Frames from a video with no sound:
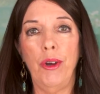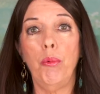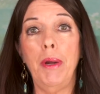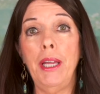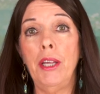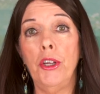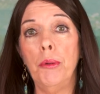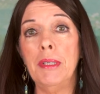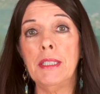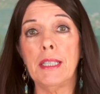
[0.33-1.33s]
We
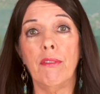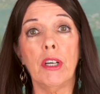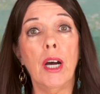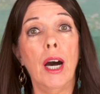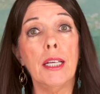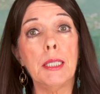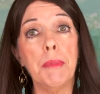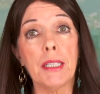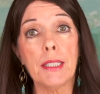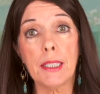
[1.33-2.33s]
humans have a
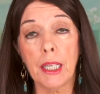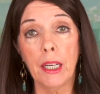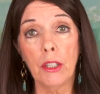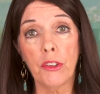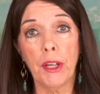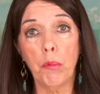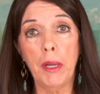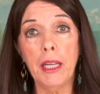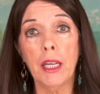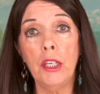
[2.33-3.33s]
cosmic skill that
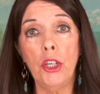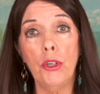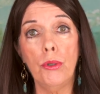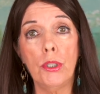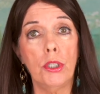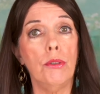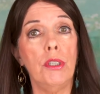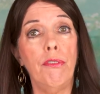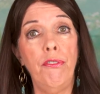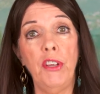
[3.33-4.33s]
we can use to
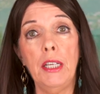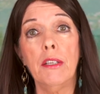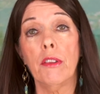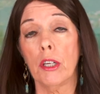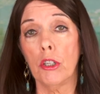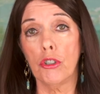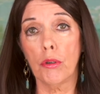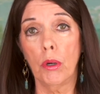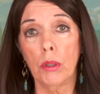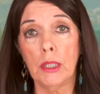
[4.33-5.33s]
defeat the
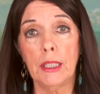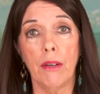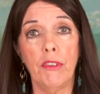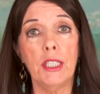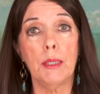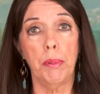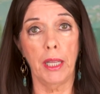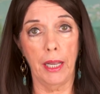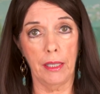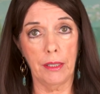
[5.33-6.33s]
controllers of this
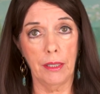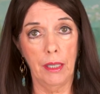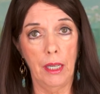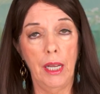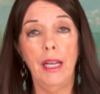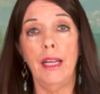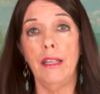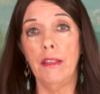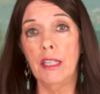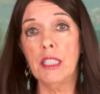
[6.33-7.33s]
planet.
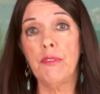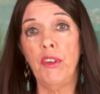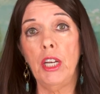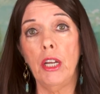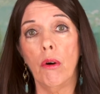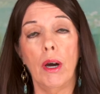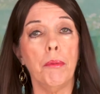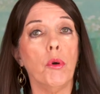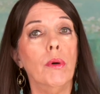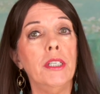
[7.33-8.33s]
In this video,
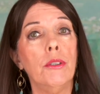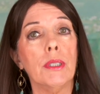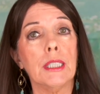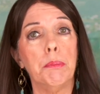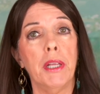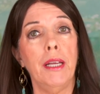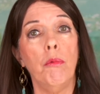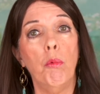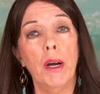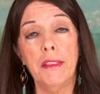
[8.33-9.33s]
I'm going to
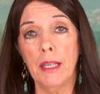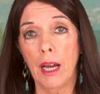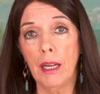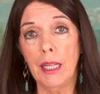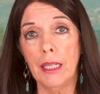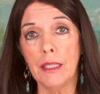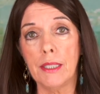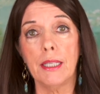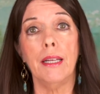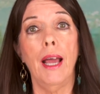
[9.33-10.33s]
explain what that
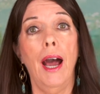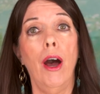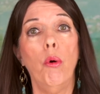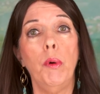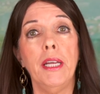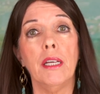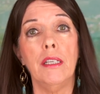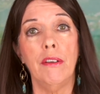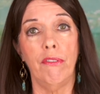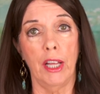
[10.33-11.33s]
is and how we
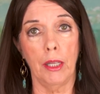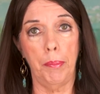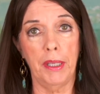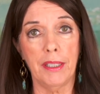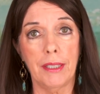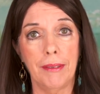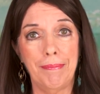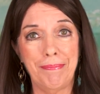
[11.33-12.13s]
can develop it.